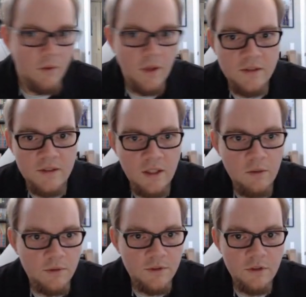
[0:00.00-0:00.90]
If we let c
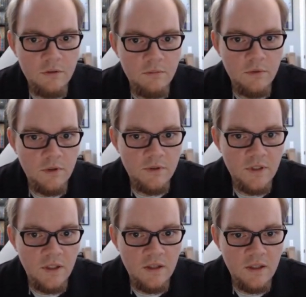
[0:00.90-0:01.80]
equals 2, you can
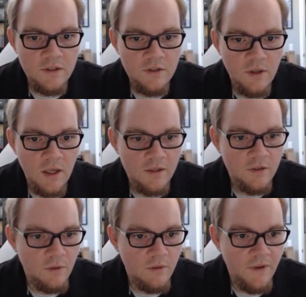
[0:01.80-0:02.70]
see that these two
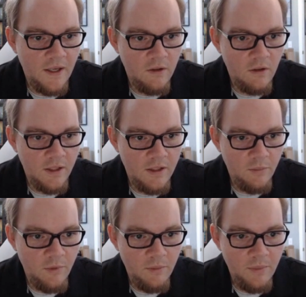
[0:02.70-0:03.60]
guys do in fact look like
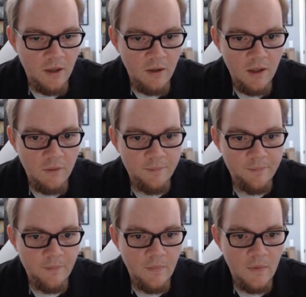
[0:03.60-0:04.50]
they're pretty parallel.
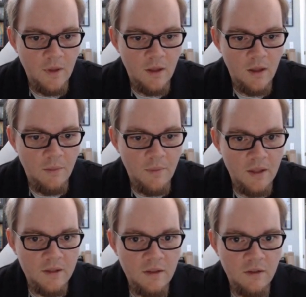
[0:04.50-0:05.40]

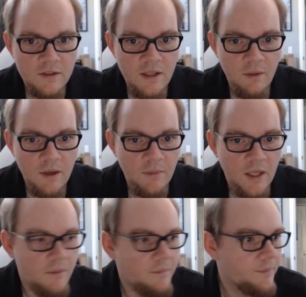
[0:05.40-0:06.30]
At least it looks that way to
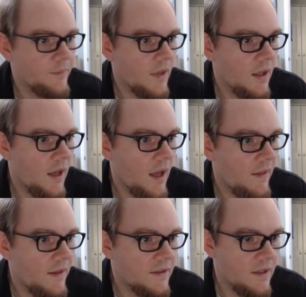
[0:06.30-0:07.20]
me.
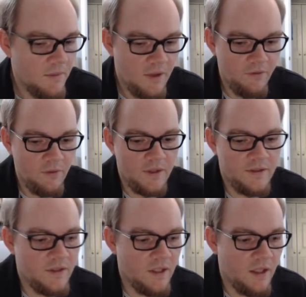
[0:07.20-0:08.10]
And then same thing if we
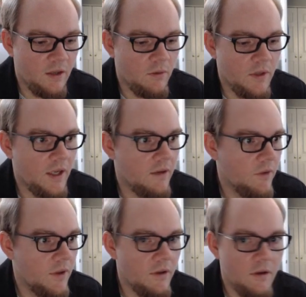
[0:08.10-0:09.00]
let c equal
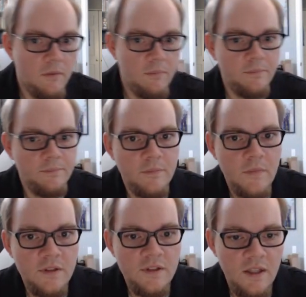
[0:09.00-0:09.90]
negative 1/3. You
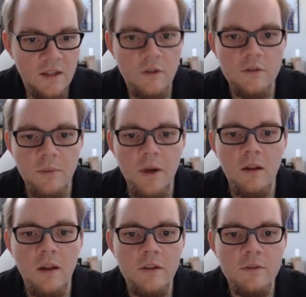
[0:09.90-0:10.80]
can see that those are
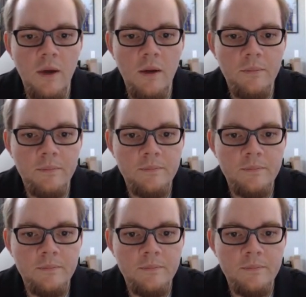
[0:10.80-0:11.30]
parallel as well.